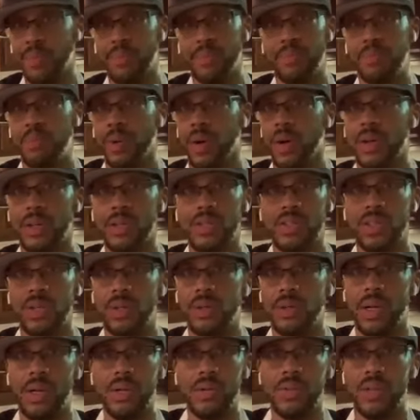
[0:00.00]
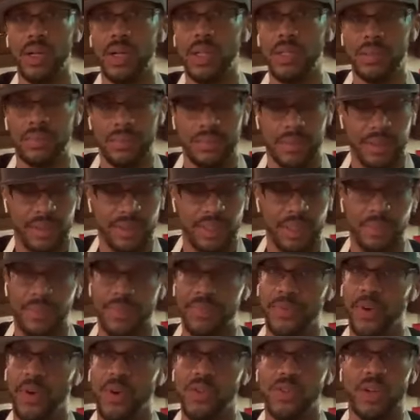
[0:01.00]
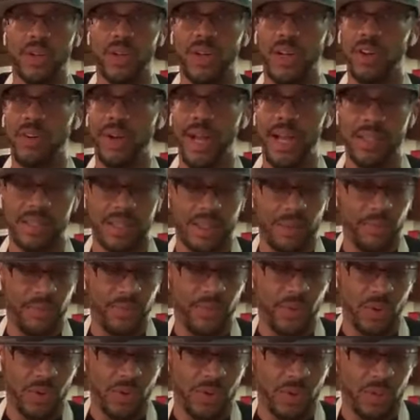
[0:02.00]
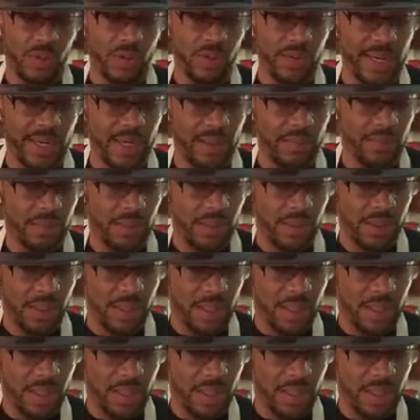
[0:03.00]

how part of the show goes, y'all. Something falls on the ground, something falls on the ground.